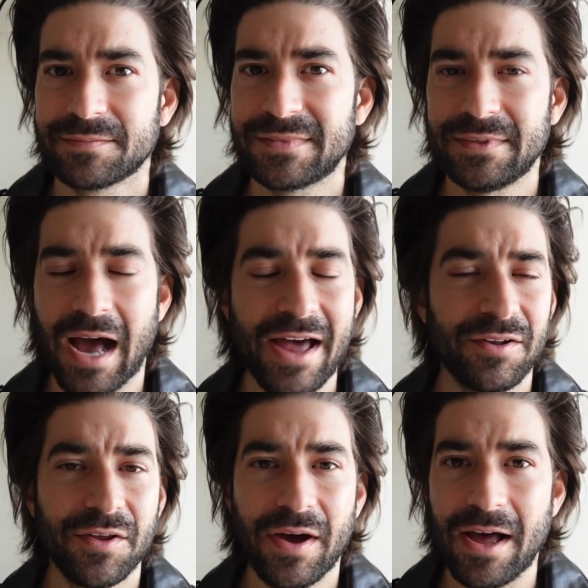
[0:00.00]
I don't
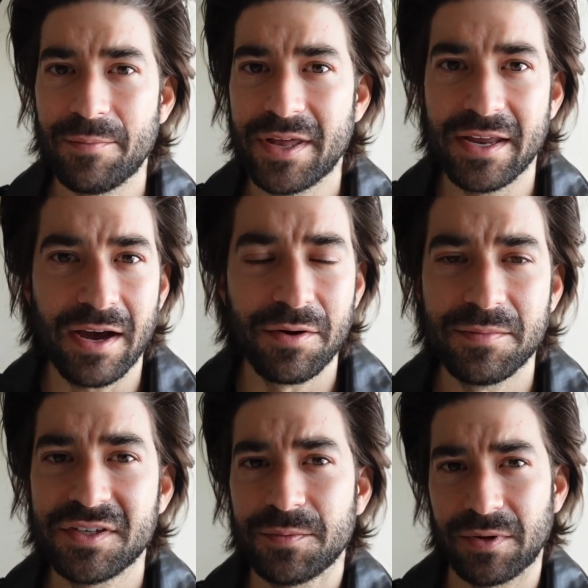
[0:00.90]
know how many. I wouldn't be
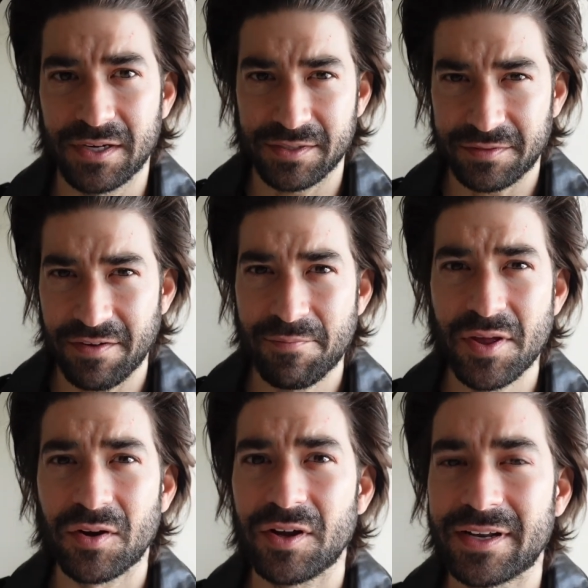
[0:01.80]
surprised if I've been
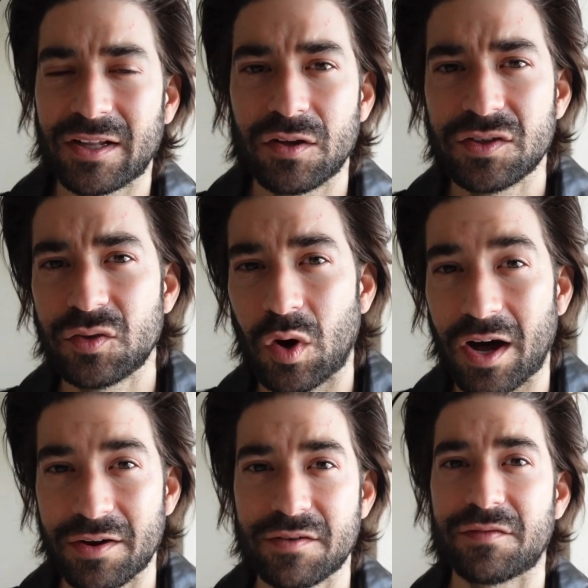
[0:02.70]
on close to
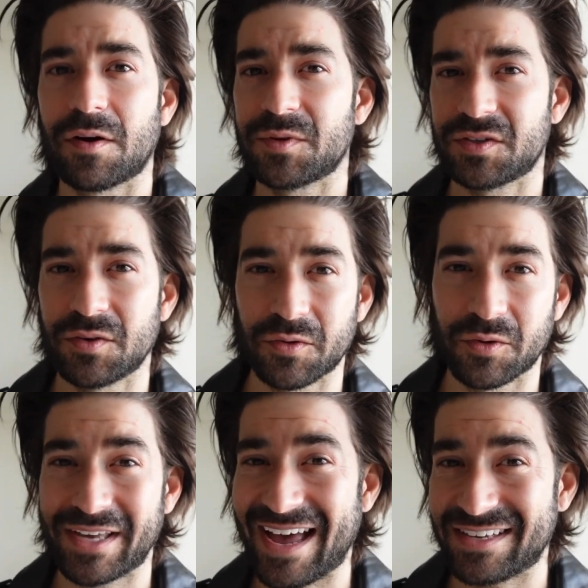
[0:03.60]
100 pharmaceutical
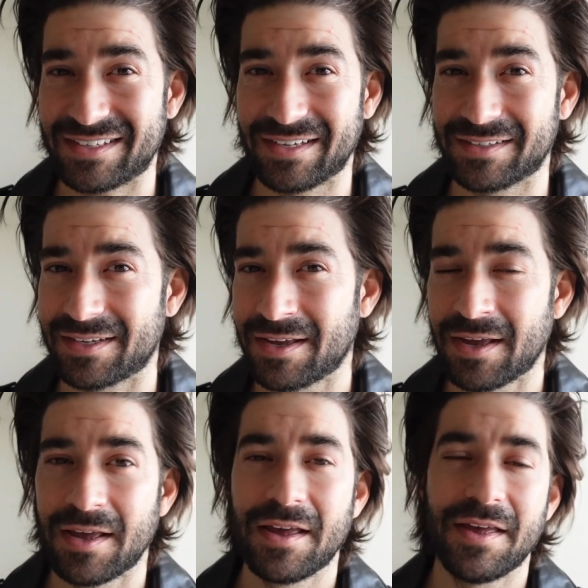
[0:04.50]
castings
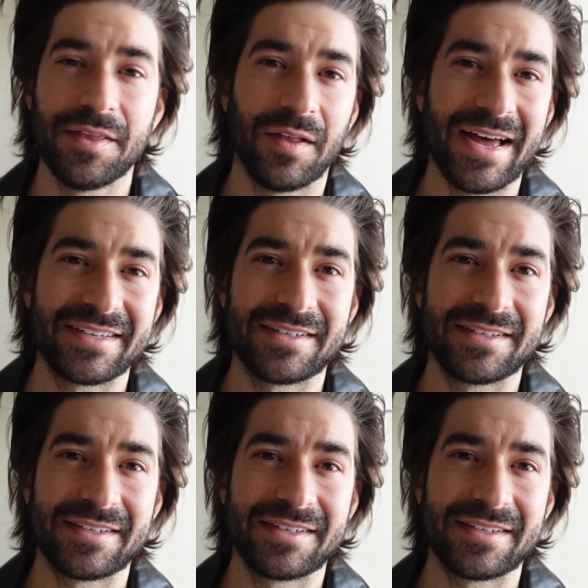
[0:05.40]
in the last